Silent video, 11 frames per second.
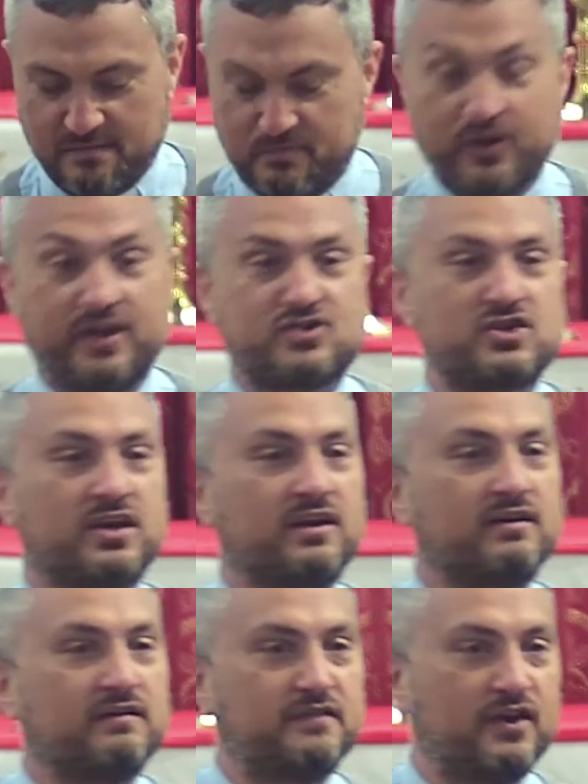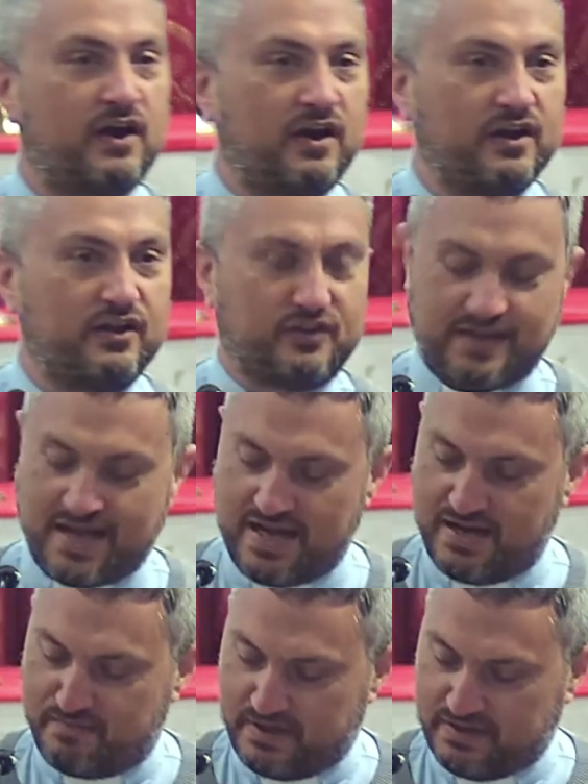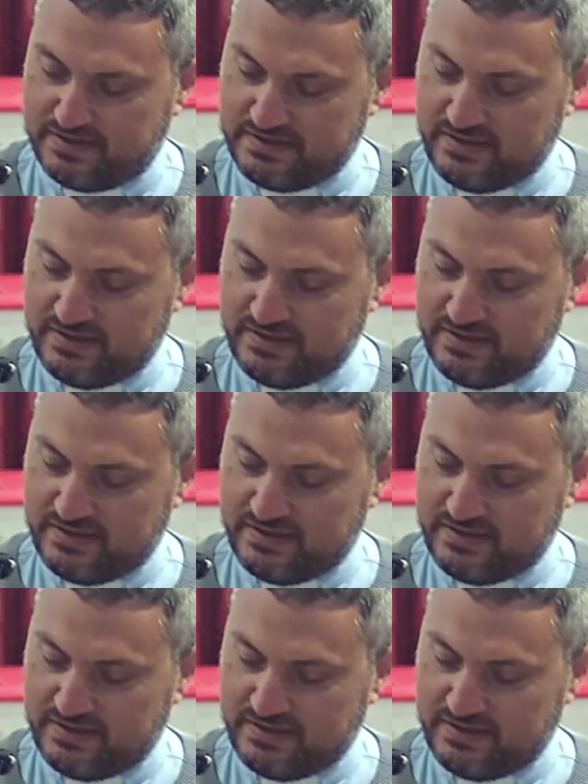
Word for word: preaching of the highest caliber,